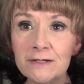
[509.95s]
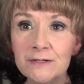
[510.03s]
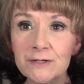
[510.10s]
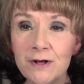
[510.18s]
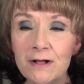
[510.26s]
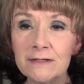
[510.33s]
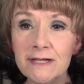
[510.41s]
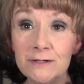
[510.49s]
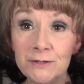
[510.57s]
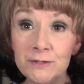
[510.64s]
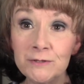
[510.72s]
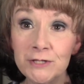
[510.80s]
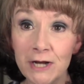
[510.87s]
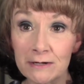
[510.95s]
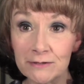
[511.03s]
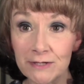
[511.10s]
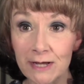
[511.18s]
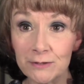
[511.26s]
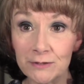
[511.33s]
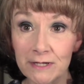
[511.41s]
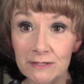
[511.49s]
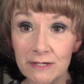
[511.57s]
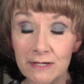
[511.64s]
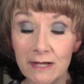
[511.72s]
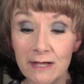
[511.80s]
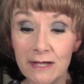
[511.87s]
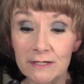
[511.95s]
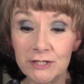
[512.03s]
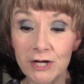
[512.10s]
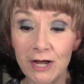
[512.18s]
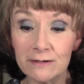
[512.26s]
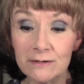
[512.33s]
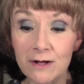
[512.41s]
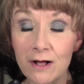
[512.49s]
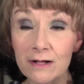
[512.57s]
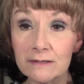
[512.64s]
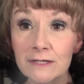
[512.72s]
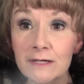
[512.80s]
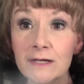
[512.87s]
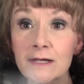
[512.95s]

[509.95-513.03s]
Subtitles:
He has two channels actually. He has a channel called